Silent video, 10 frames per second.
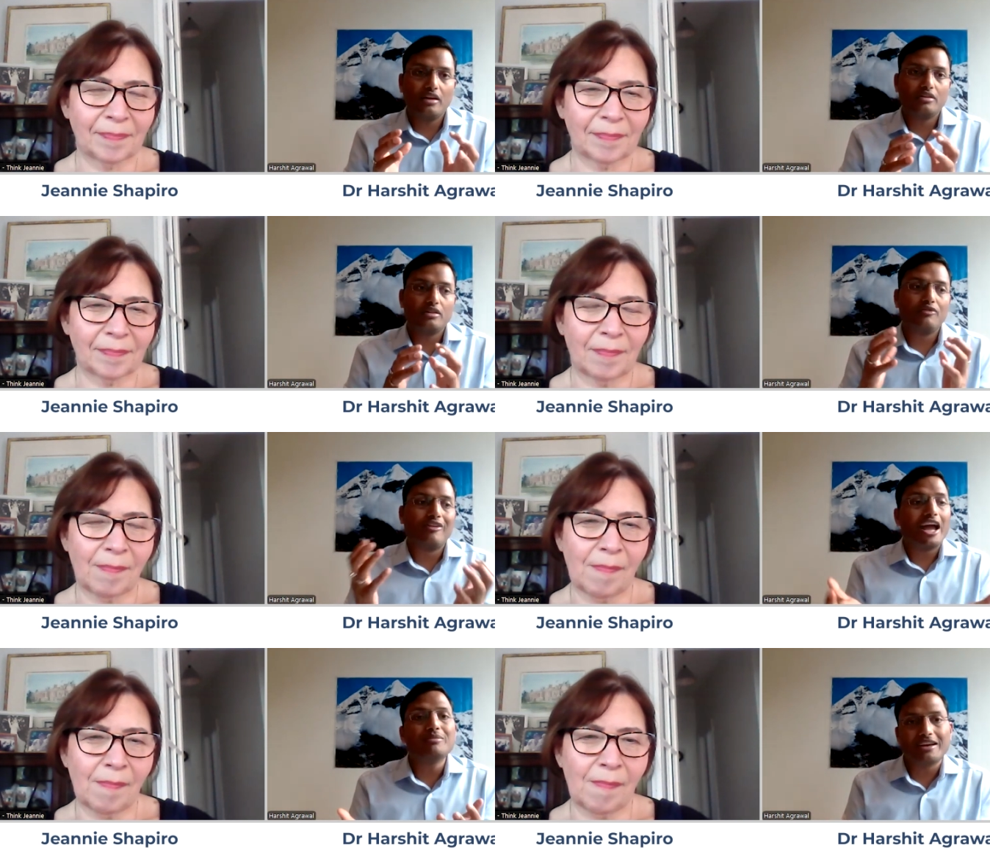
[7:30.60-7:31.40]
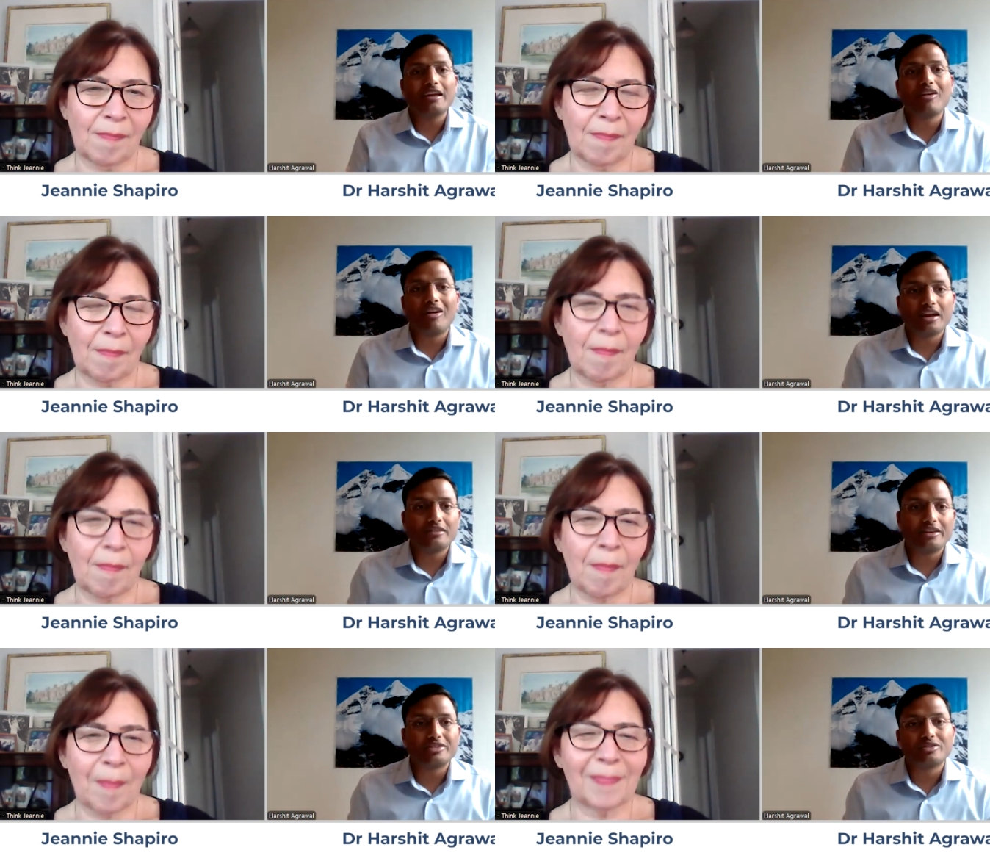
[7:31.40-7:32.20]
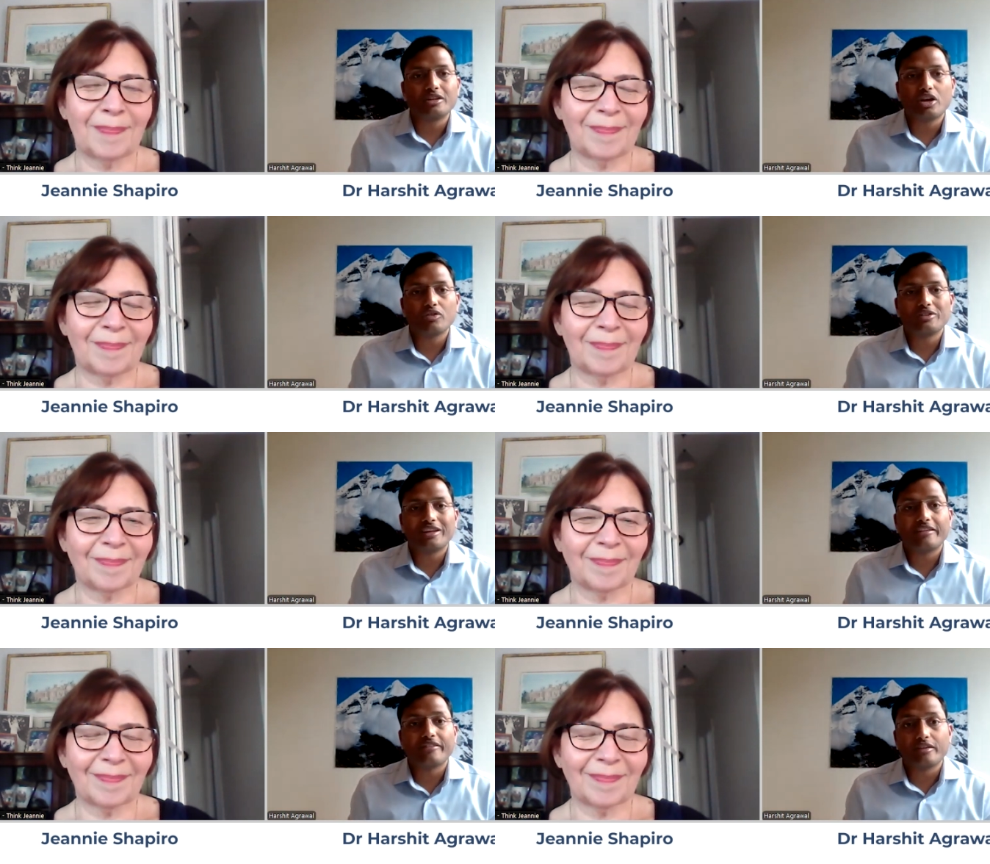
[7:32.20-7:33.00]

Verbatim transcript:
Speaker 1: uh, the vibe that i got at the student house was uh,